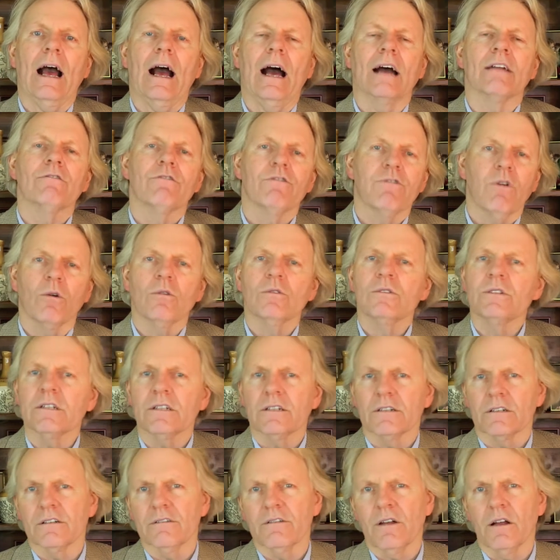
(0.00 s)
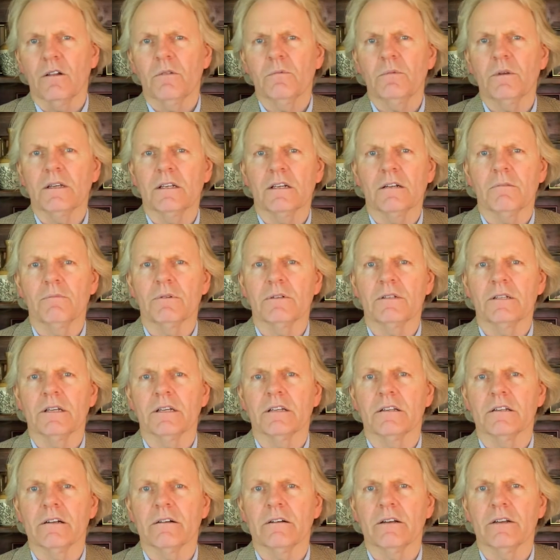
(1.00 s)
unfolding or developing in a
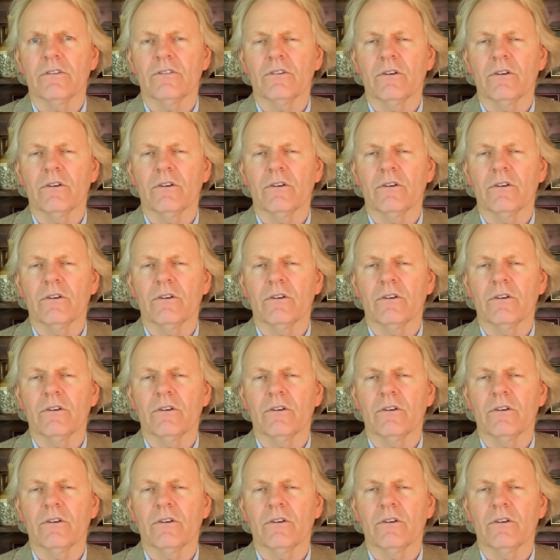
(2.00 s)
particular area?